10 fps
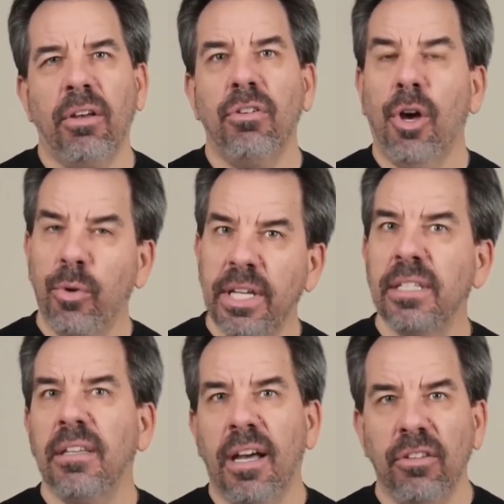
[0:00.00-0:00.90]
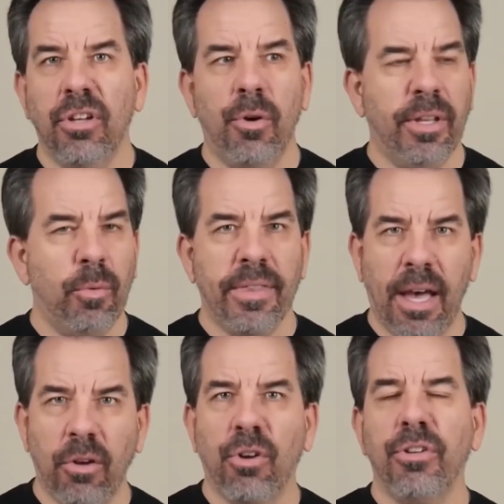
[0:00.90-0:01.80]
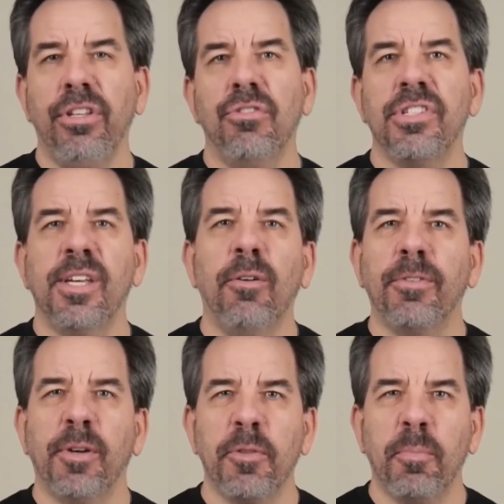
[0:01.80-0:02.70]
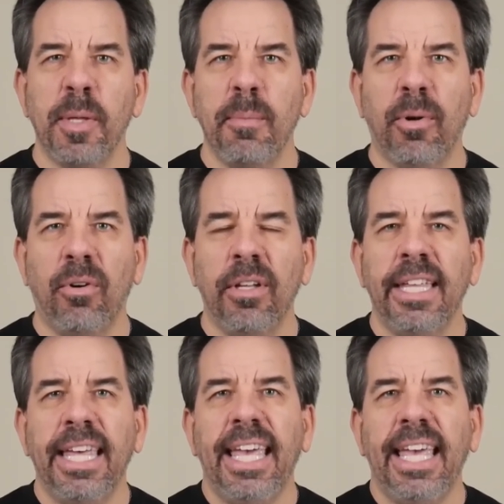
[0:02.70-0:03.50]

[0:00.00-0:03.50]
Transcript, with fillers: to load it and unload it without hurting yourself or other people.